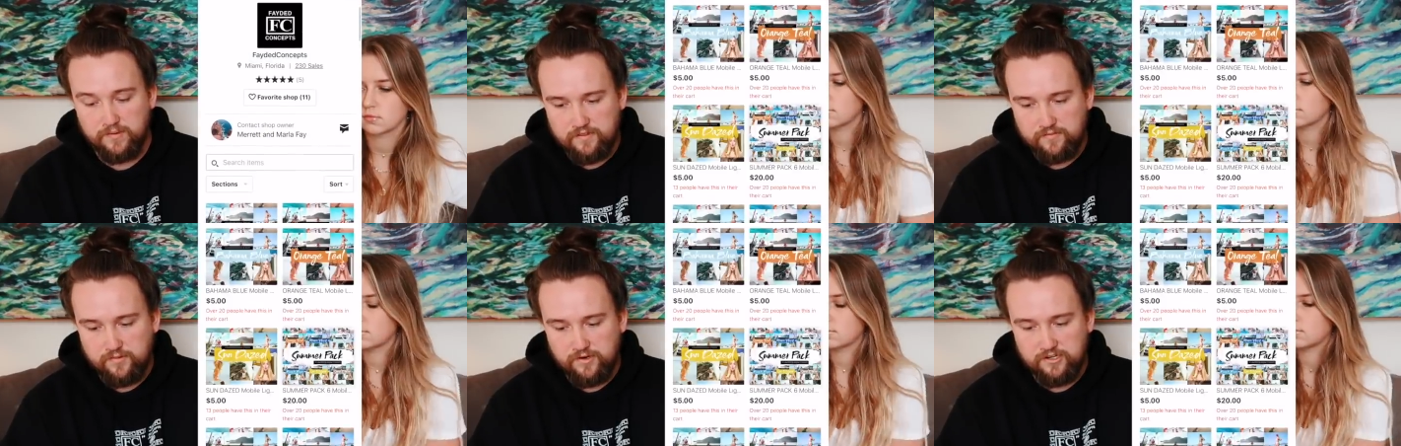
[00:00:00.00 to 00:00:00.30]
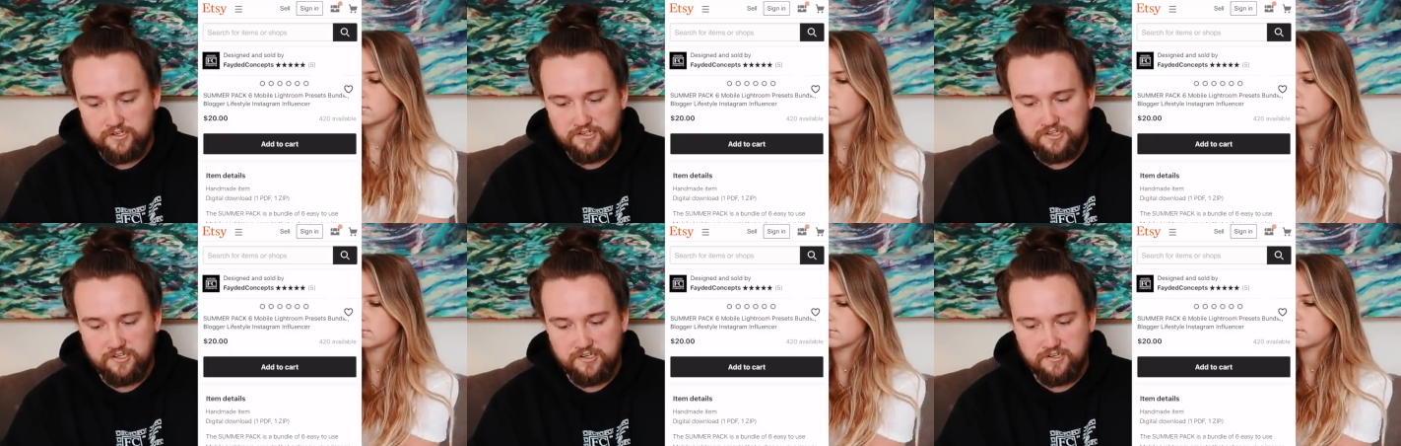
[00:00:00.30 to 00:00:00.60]

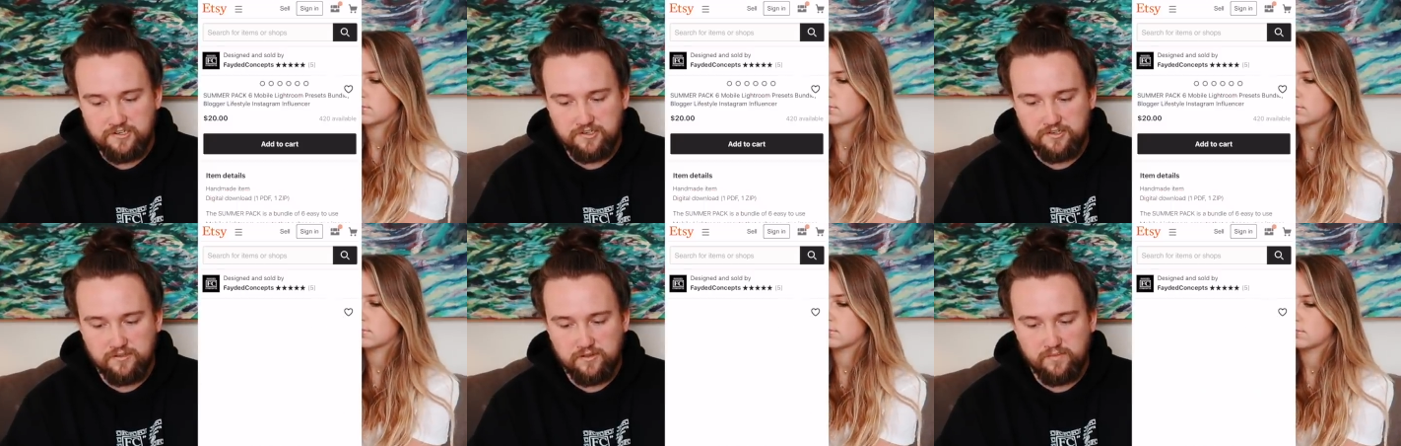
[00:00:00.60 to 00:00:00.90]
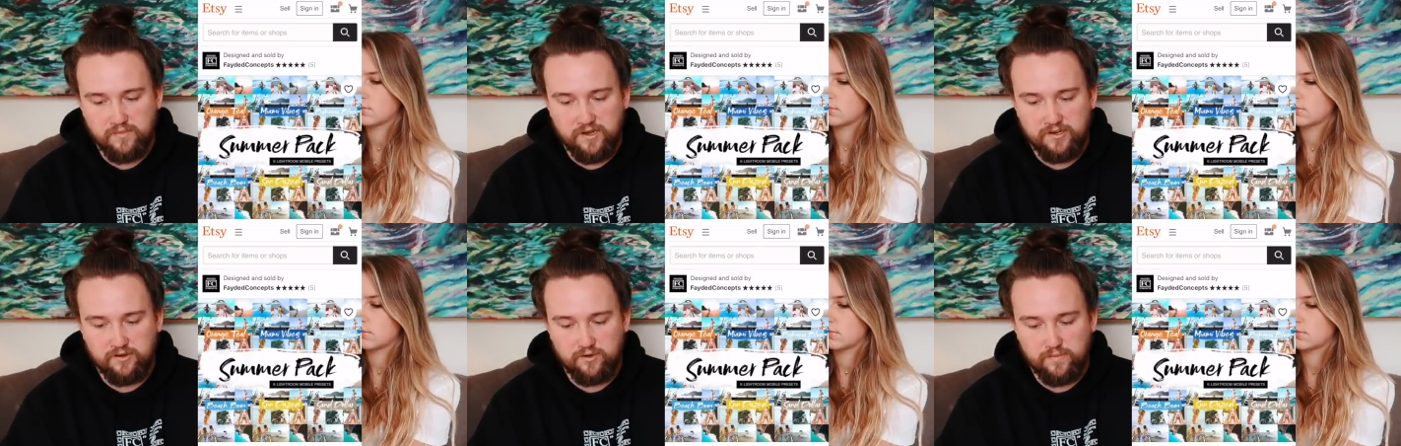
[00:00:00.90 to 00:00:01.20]
Speaker 1: We're just gonna do the
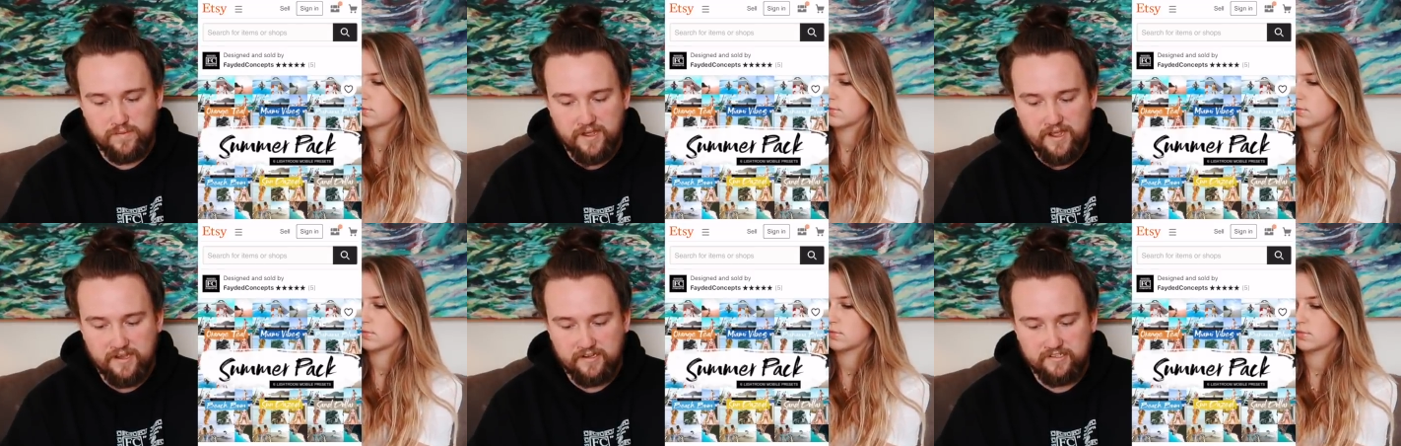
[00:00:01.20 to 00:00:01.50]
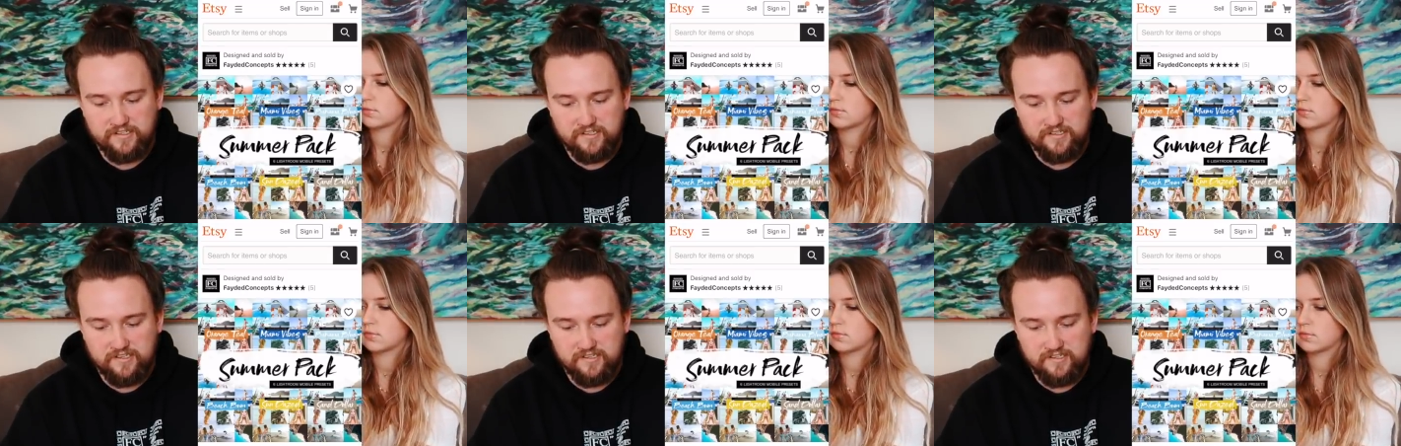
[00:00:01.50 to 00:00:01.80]
bundle pack
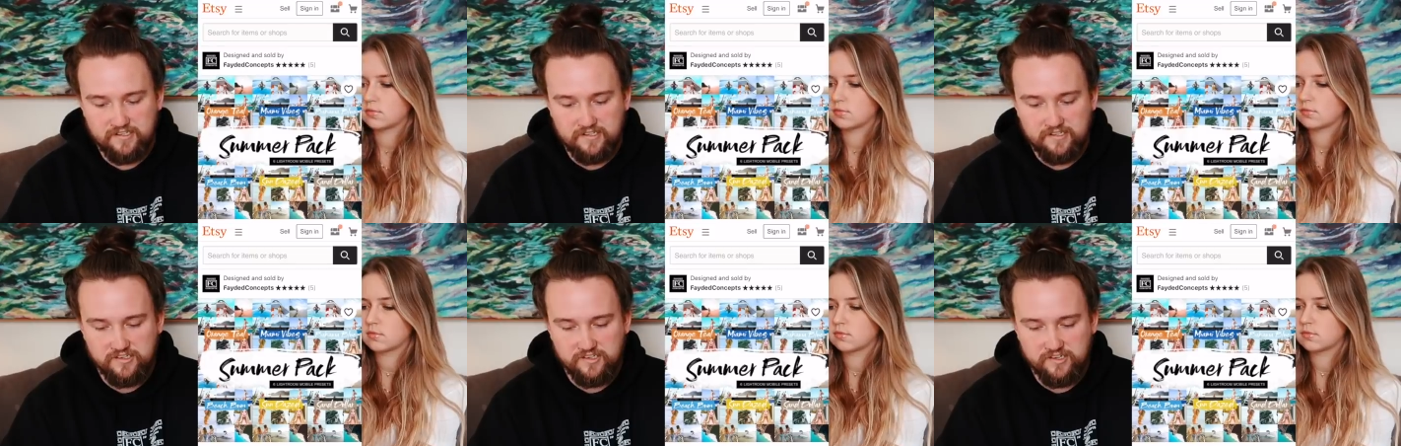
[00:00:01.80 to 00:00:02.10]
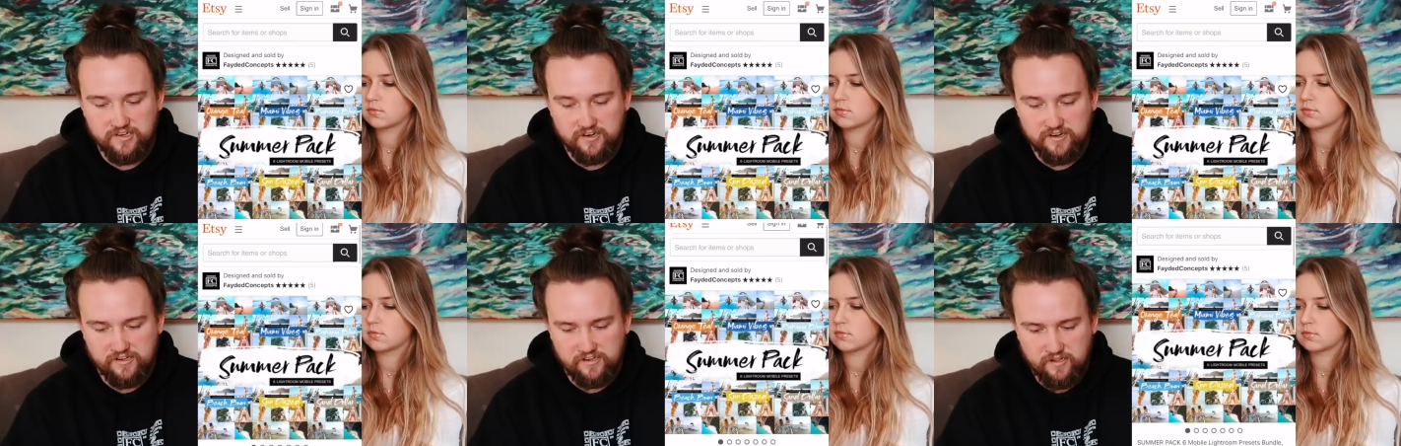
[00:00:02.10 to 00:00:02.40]
since it's
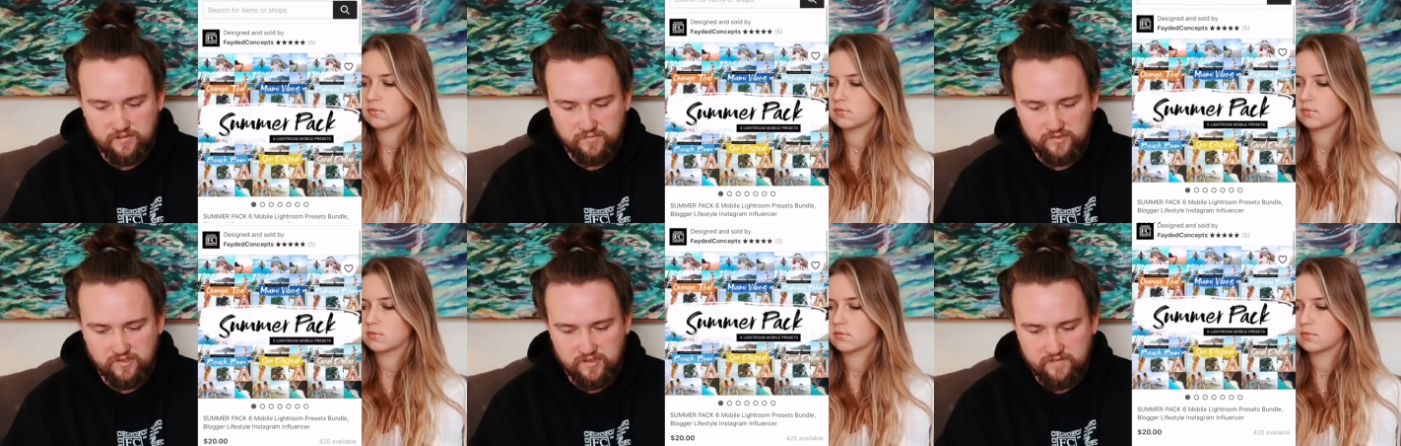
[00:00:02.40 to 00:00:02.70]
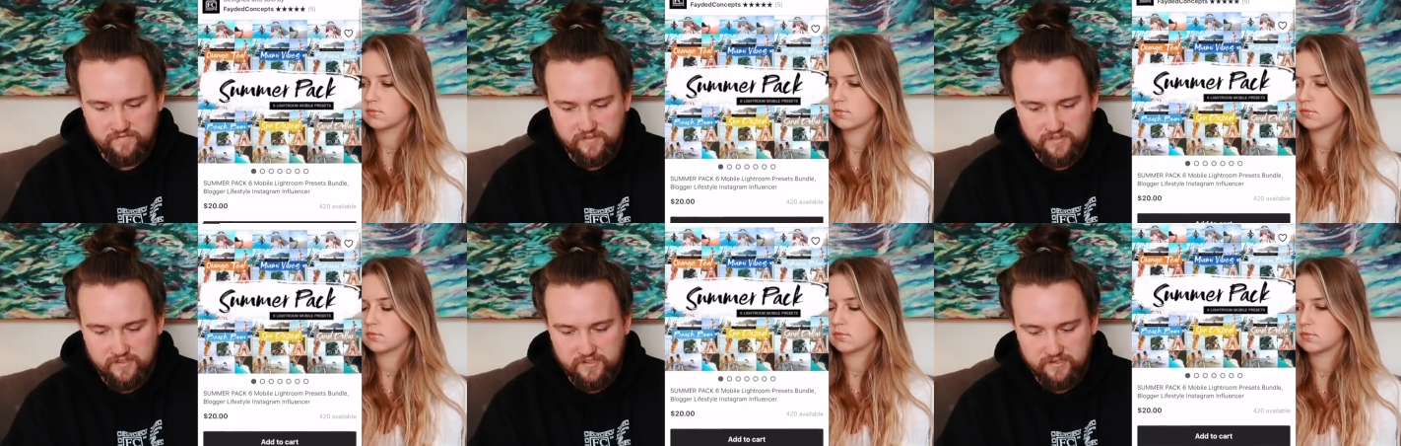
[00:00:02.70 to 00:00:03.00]
easier and it comes with
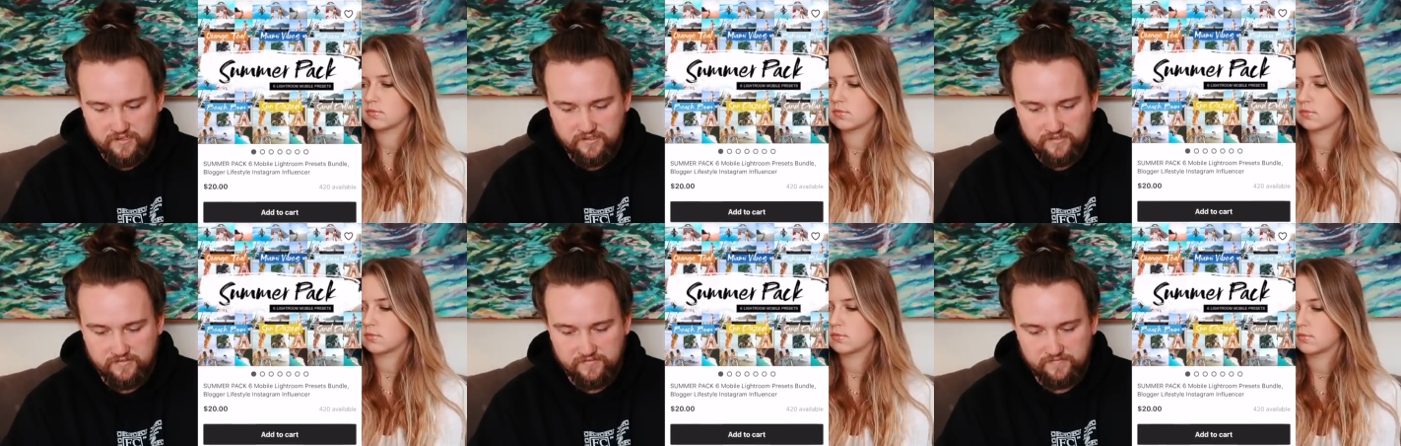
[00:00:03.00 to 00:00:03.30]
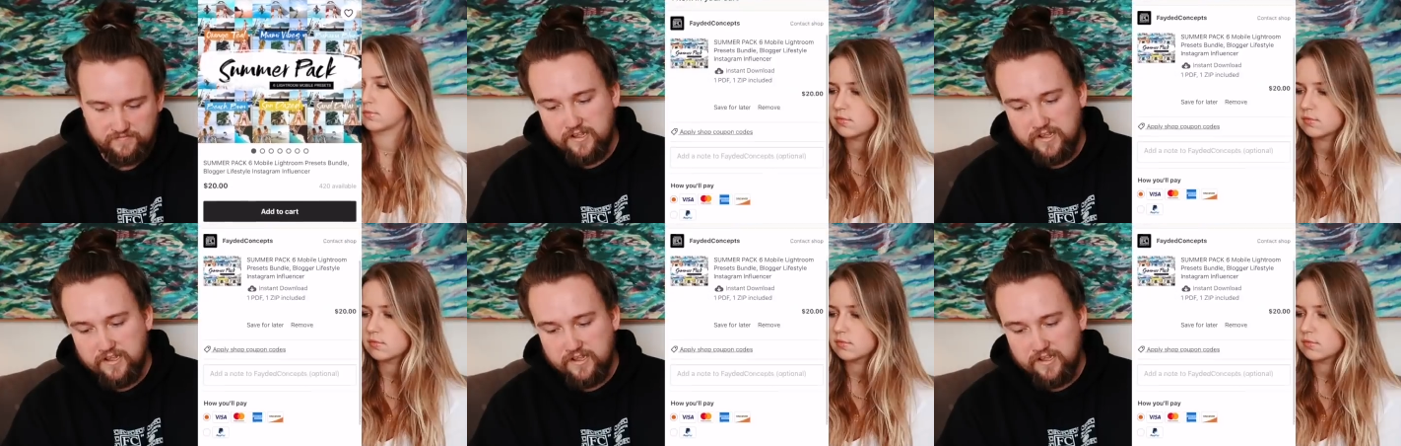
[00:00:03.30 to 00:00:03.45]
everything.